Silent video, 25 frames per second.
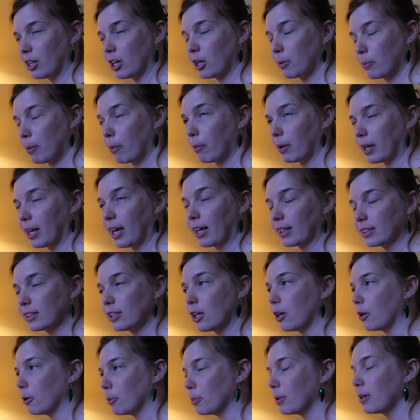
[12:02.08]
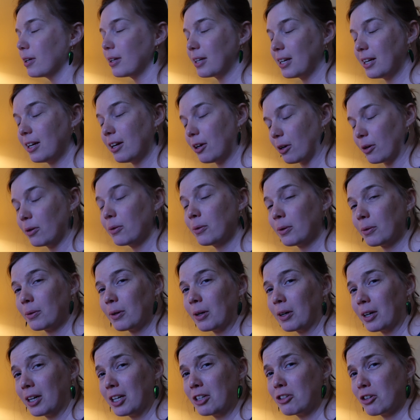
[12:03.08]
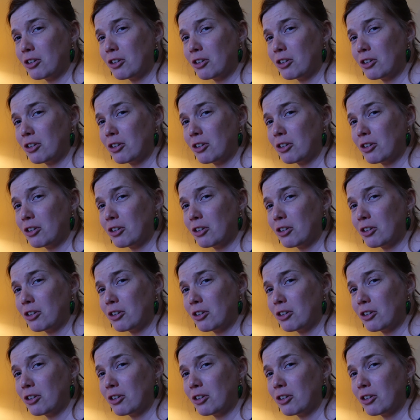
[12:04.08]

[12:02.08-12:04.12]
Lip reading: you can probably guess no, but you know, I'm going to